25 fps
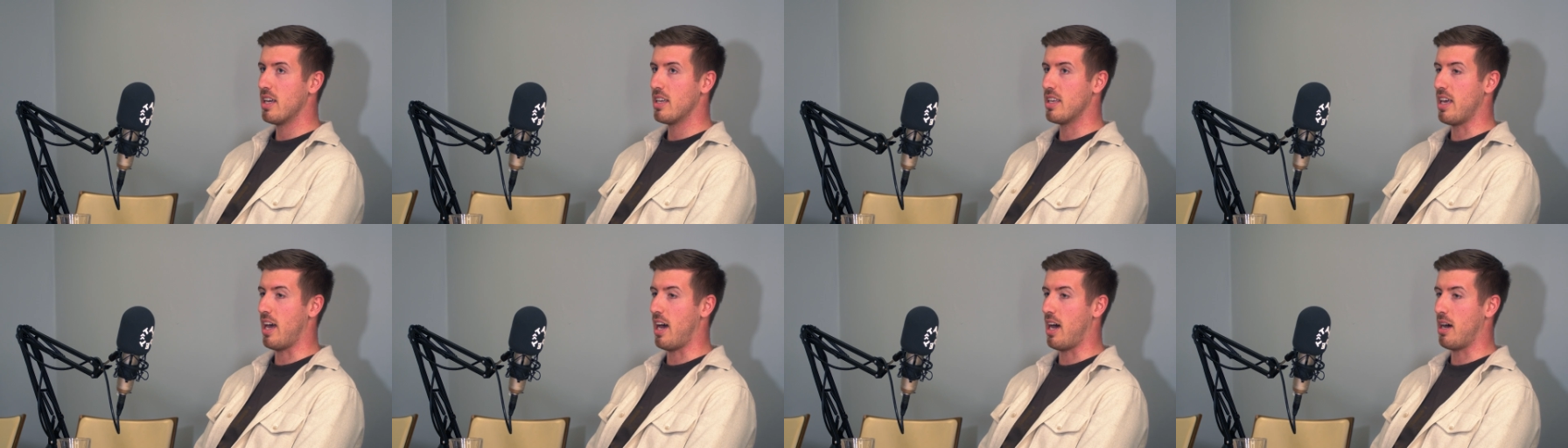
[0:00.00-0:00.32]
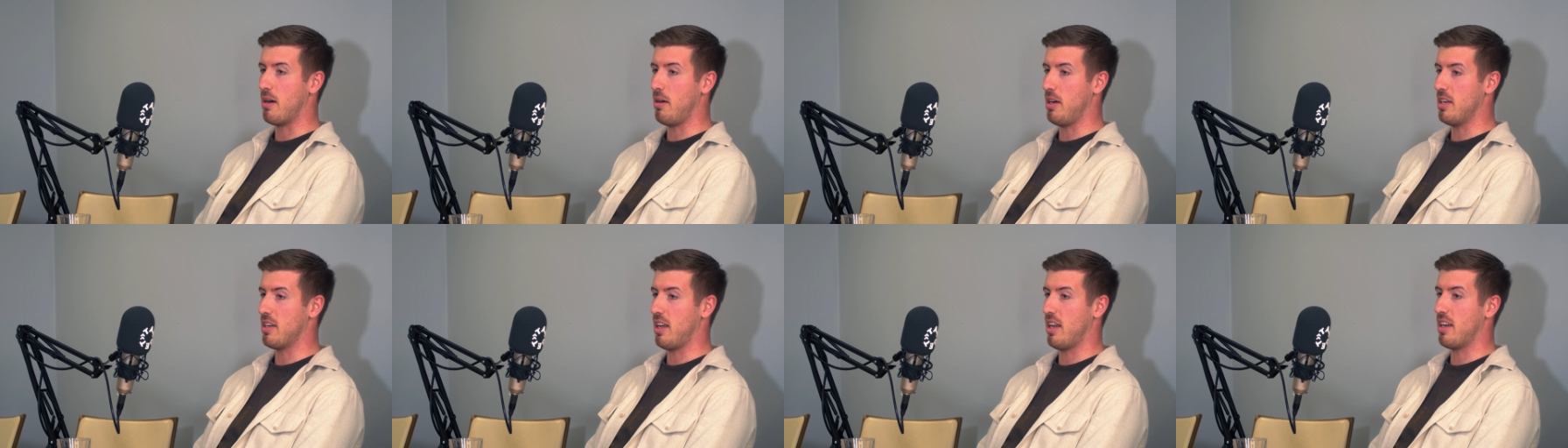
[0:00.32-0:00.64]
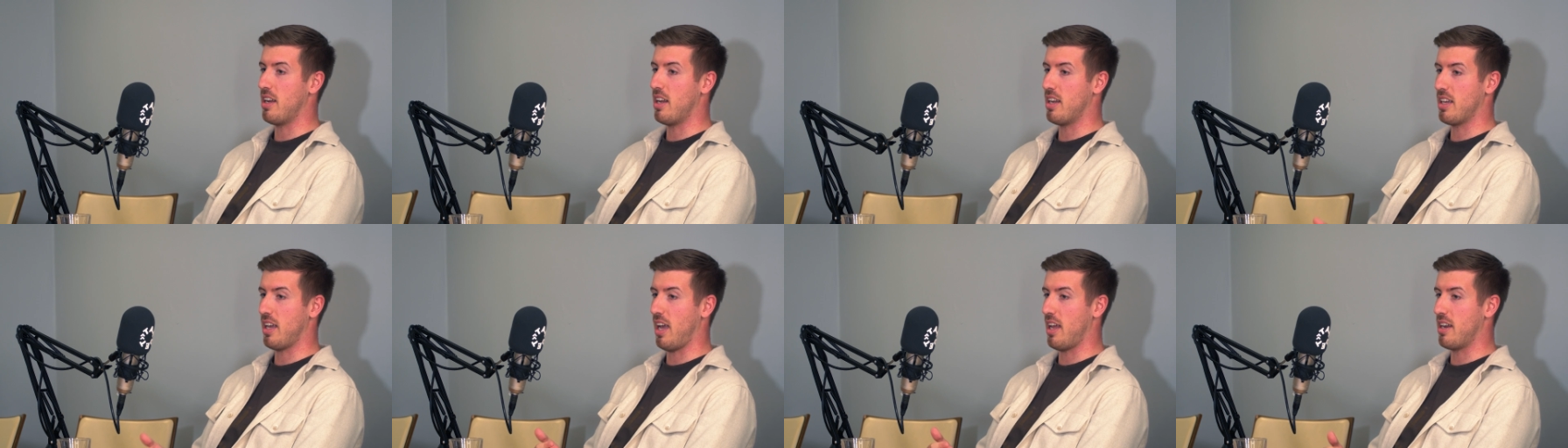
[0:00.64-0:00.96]
and
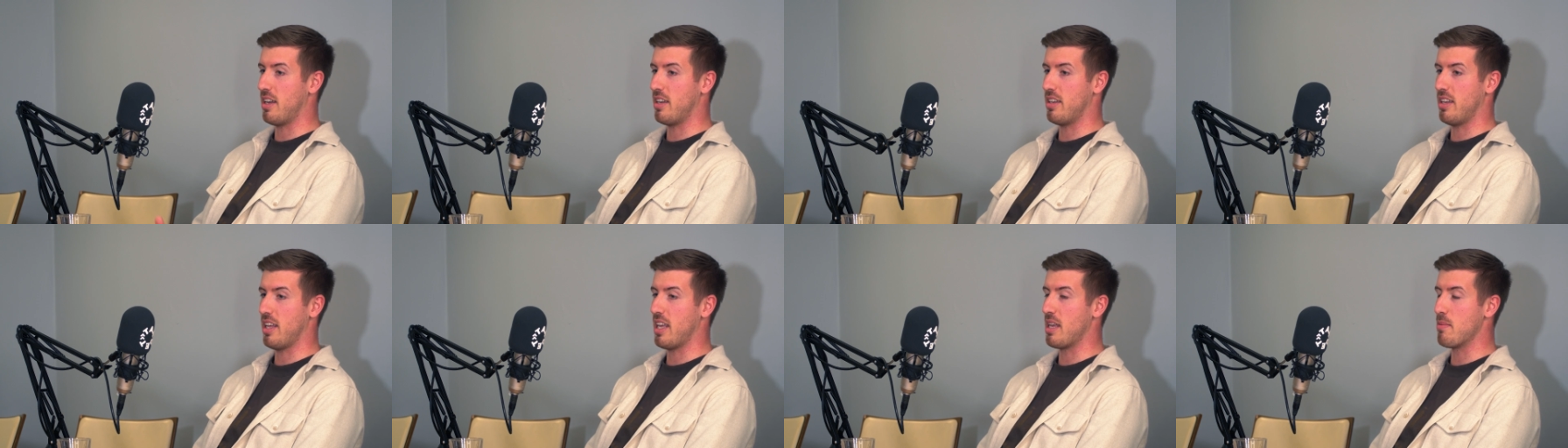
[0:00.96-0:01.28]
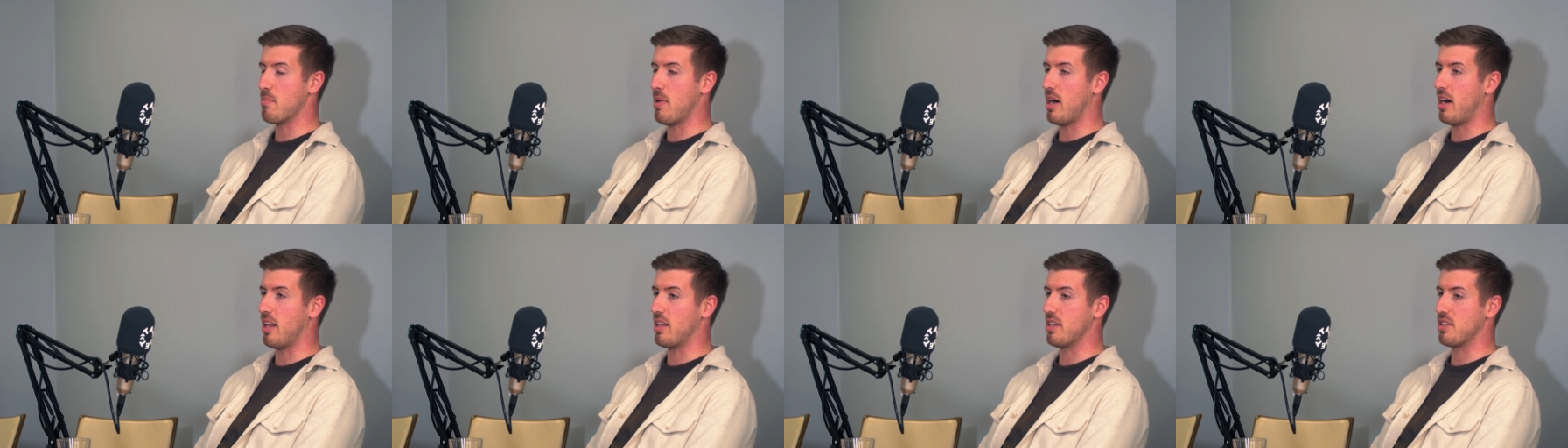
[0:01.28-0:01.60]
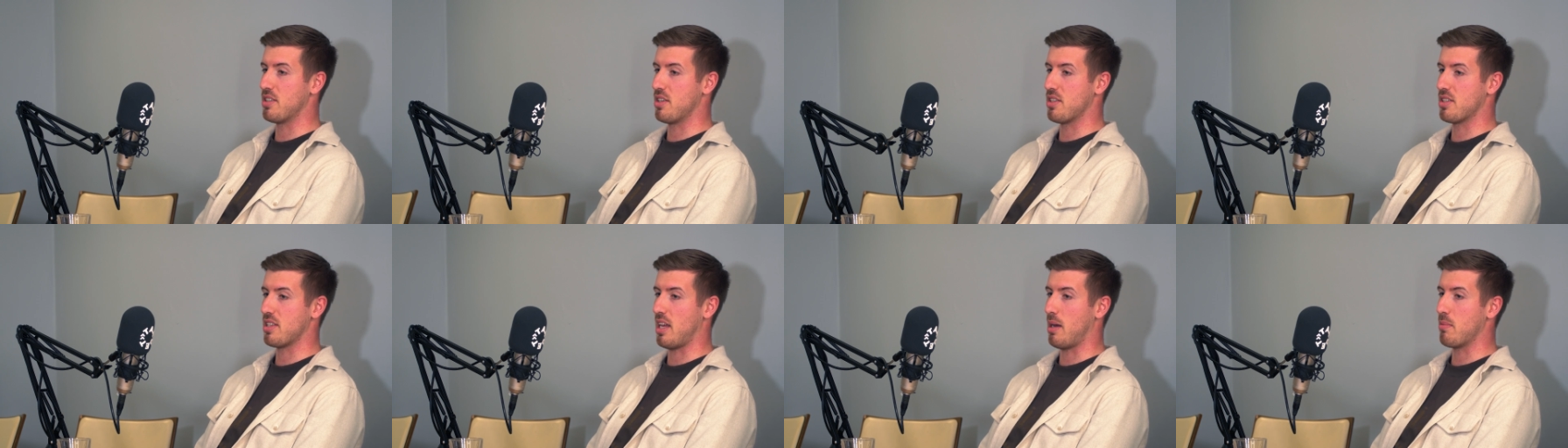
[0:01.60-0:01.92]
then again, email
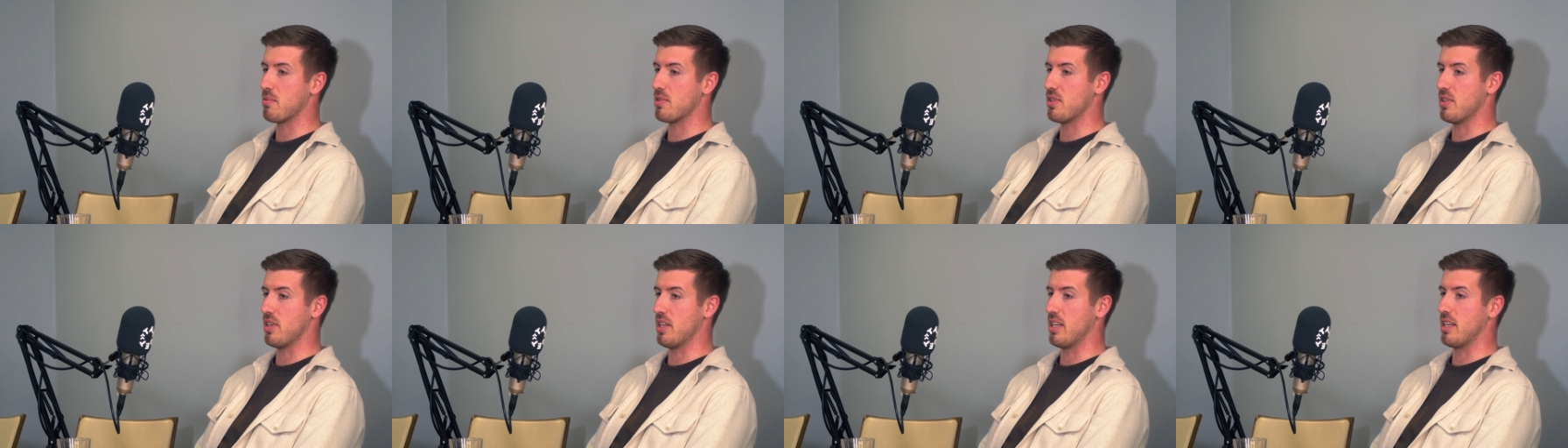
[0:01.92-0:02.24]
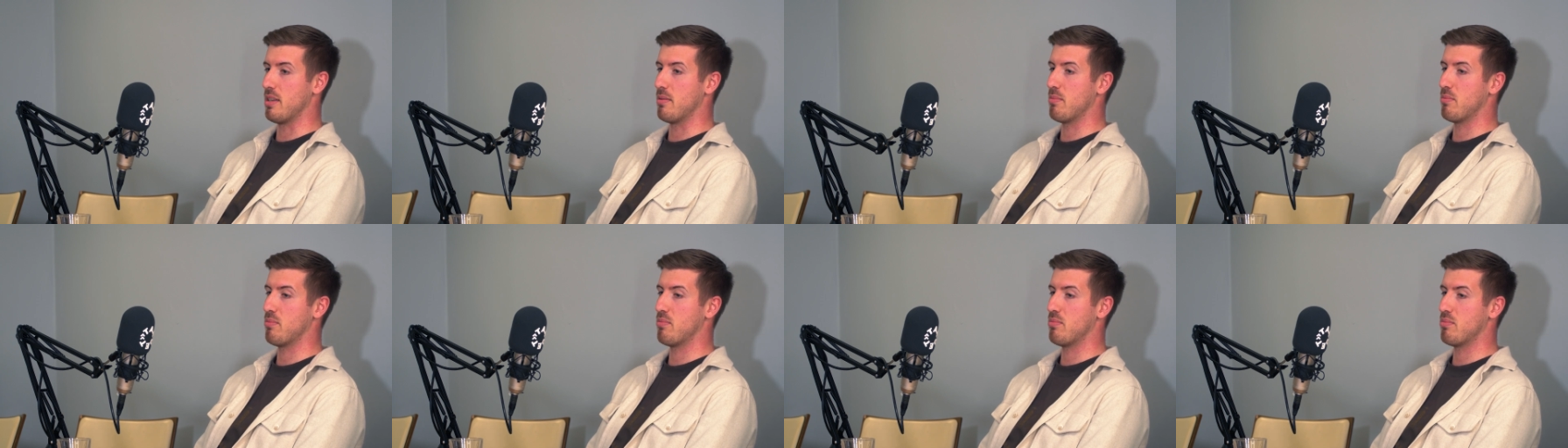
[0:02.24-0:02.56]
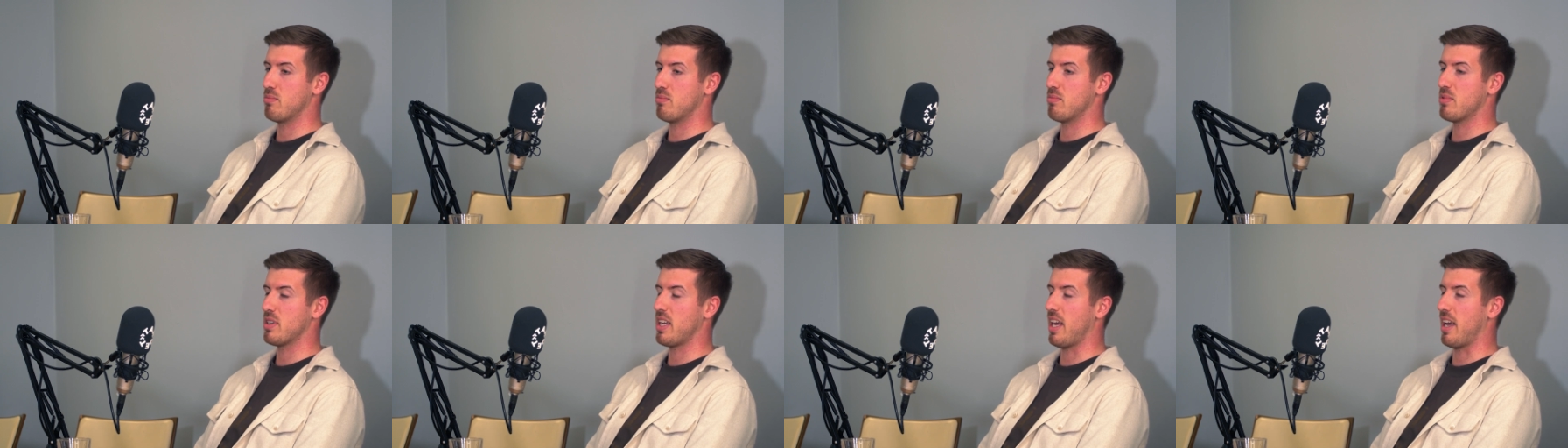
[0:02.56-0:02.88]
is just absolutely
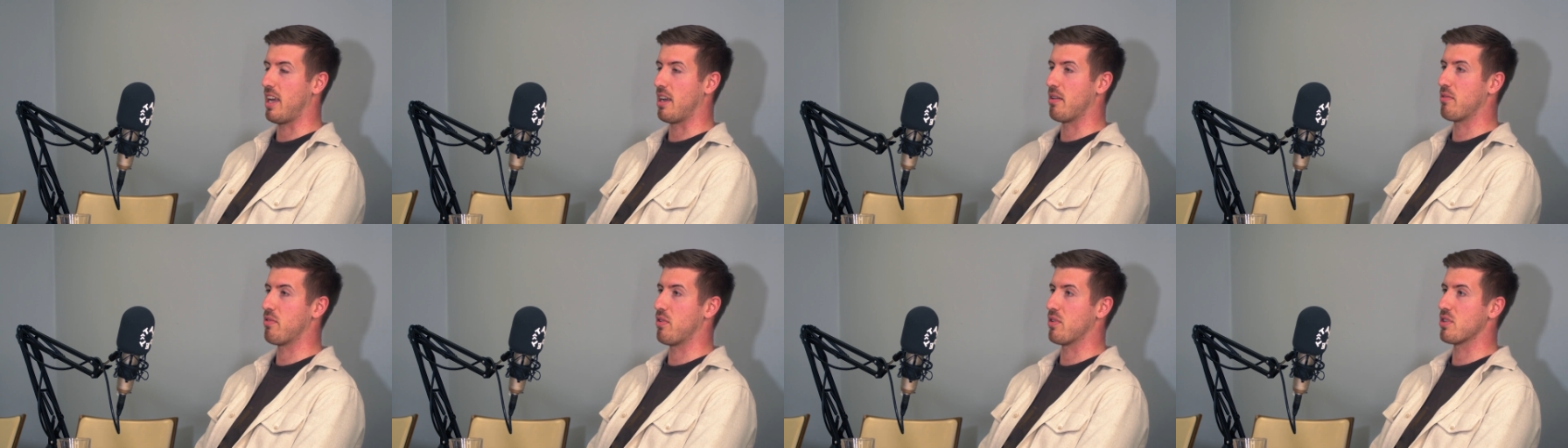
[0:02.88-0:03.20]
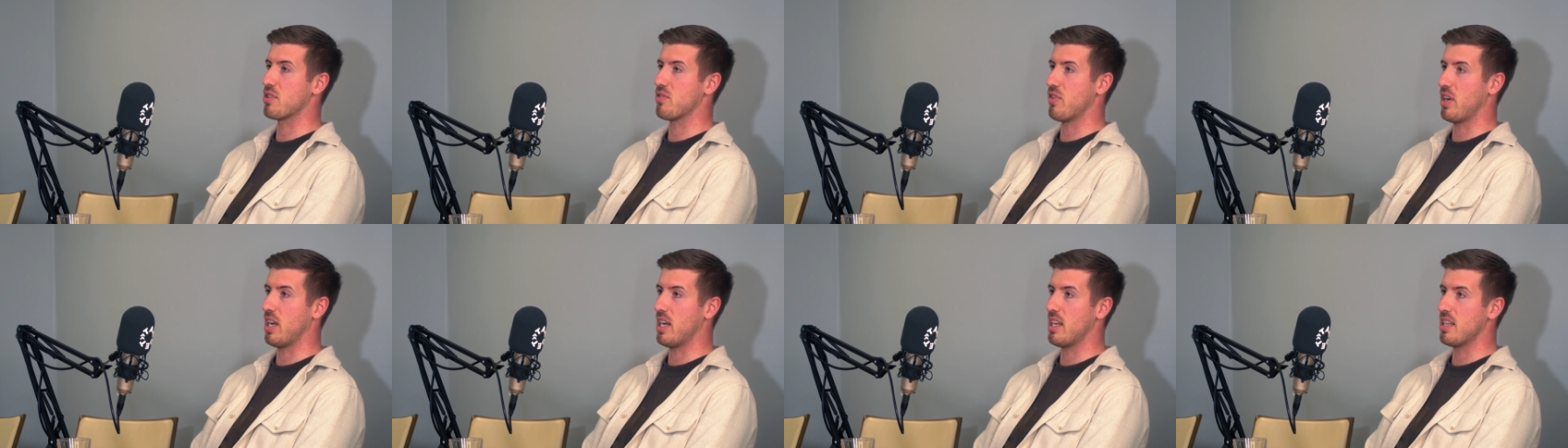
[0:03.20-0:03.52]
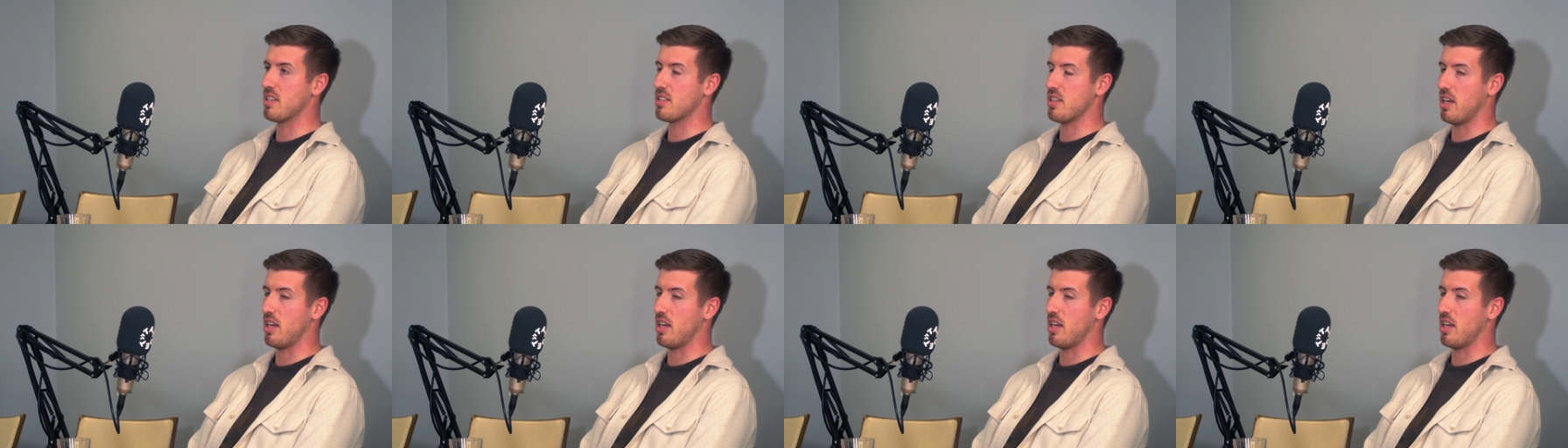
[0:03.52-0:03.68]
king for us really.